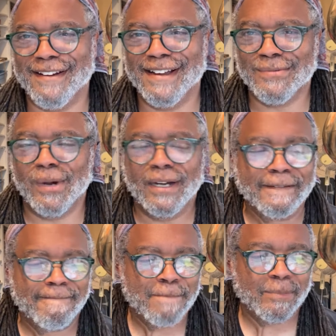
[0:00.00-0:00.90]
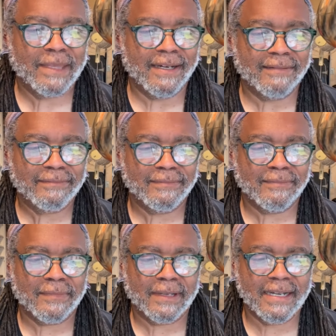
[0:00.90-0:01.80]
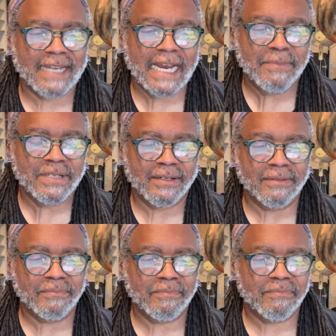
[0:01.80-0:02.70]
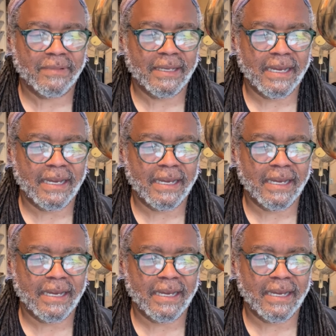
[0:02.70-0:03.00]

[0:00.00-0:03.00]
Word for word: in there as well. Yeah, because I am still